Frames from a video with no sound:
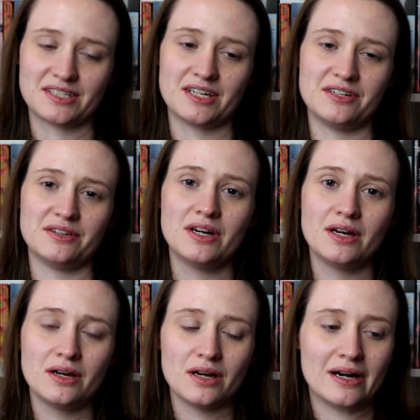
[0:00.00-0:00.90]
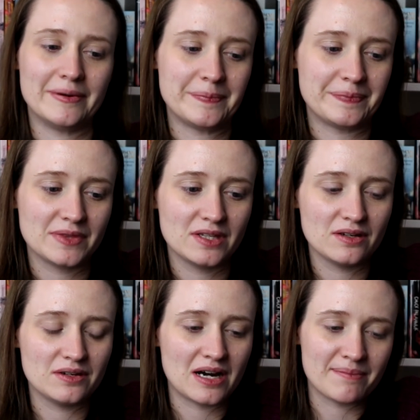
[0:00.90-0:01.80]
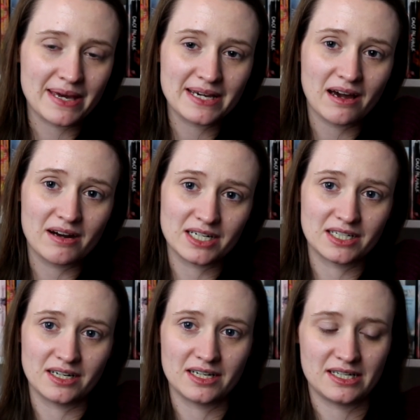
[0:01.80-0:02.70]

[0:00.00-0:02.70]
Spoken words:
So our main character